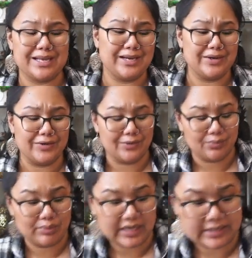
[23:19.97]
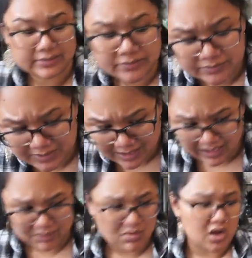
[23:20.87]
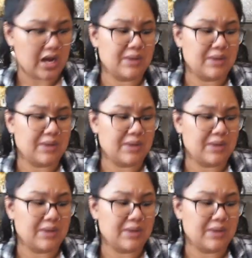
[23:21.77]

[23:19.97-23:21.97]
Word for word: I know, but I'm, uh,